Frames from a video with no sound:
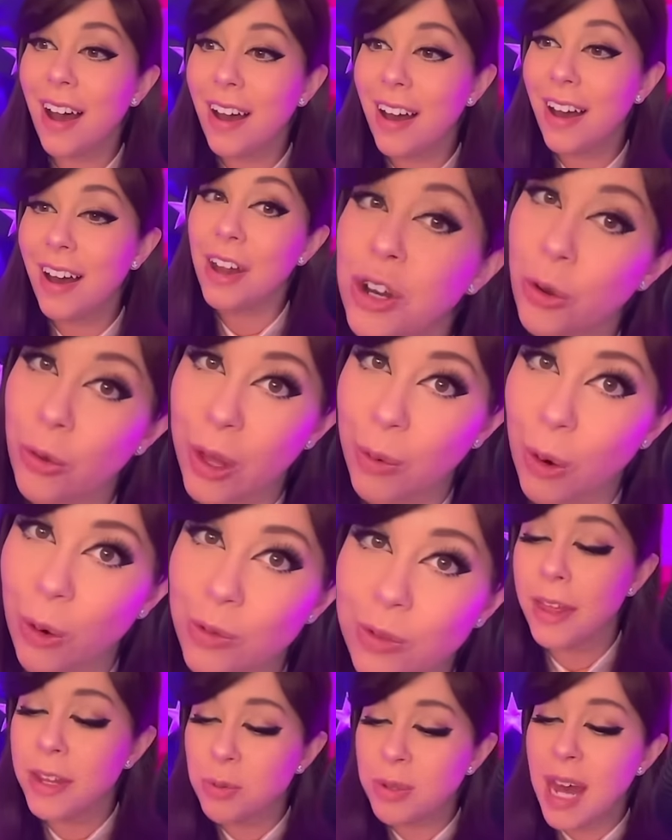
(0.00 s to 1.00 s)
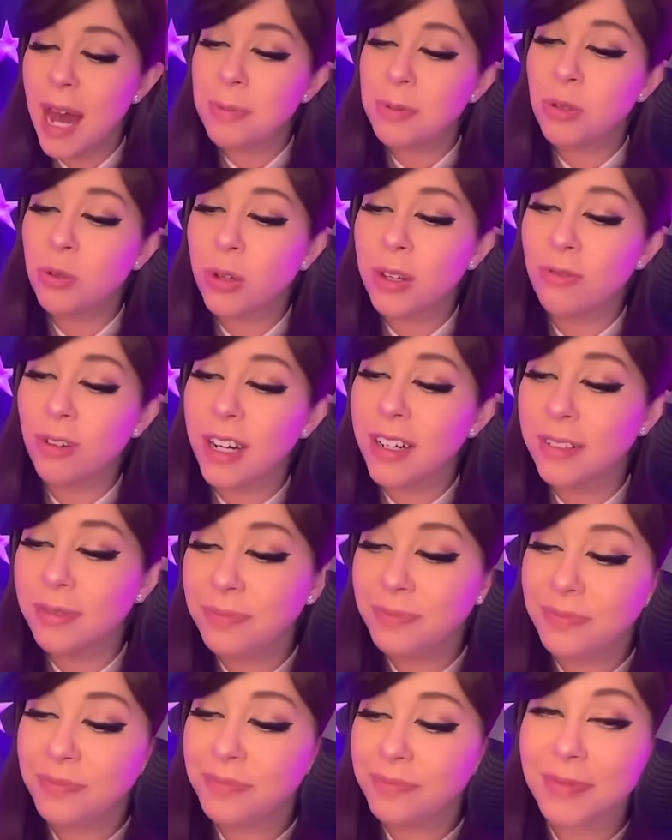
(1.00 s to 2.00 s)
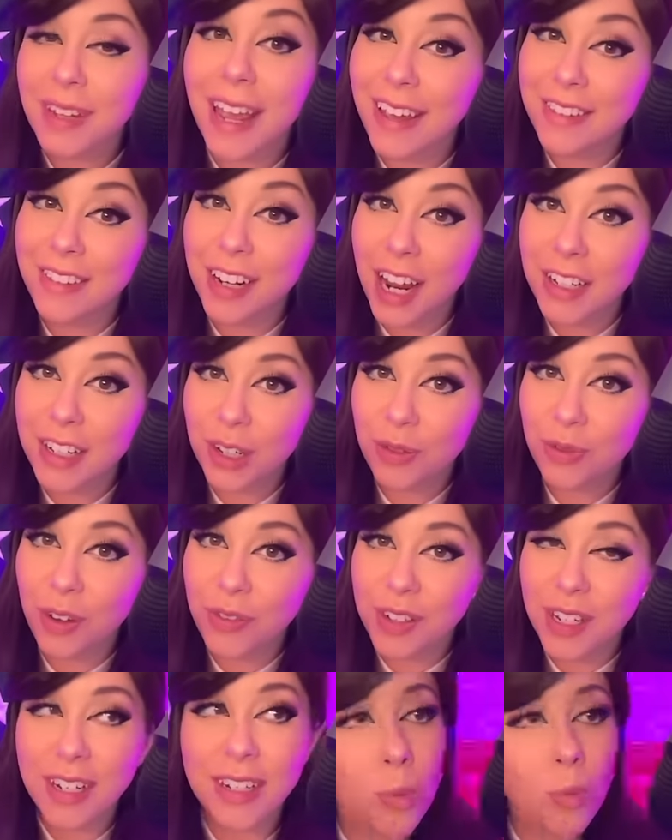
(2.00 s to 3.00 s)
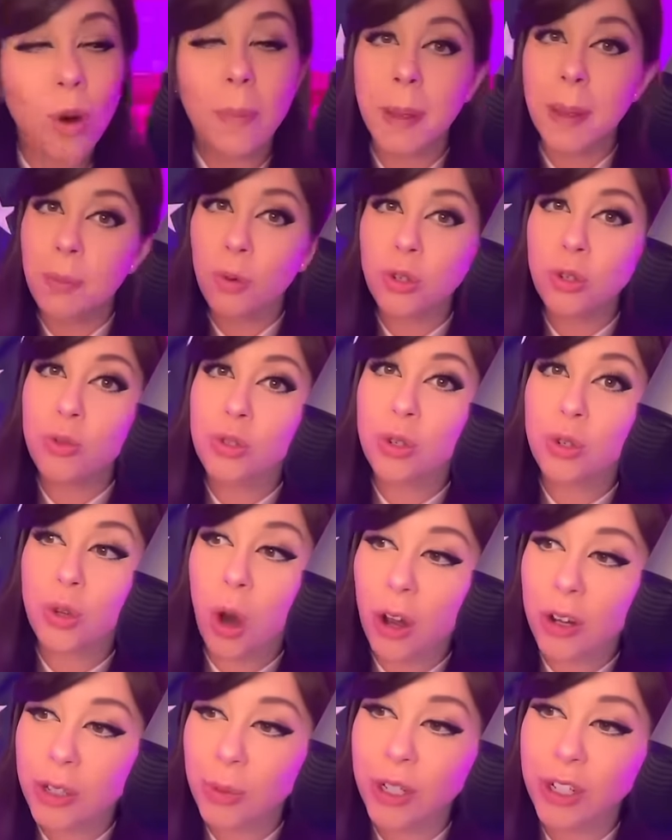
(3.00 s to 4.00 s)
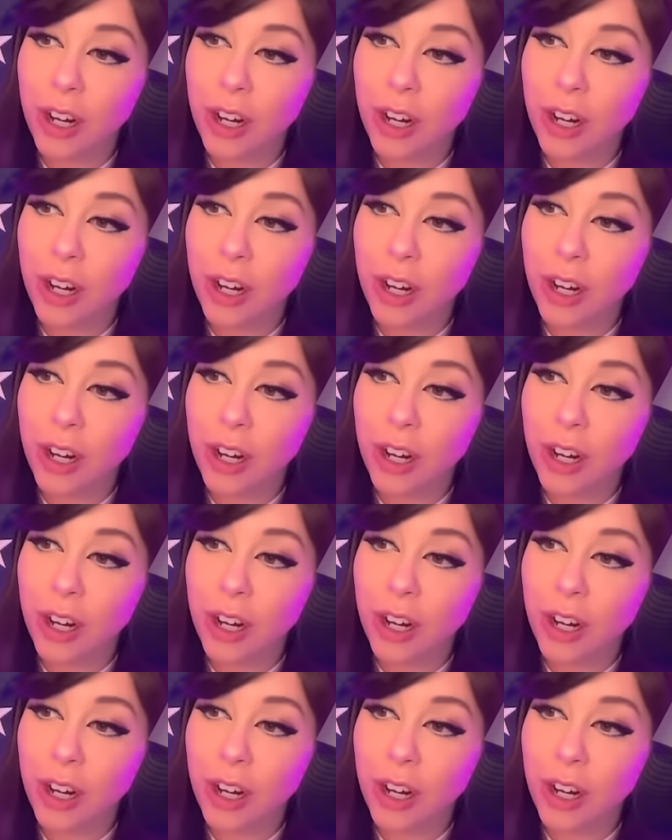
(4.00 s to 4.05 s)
Uh, no, they won't. This was absolutely written in the 1950s where people used to talk to each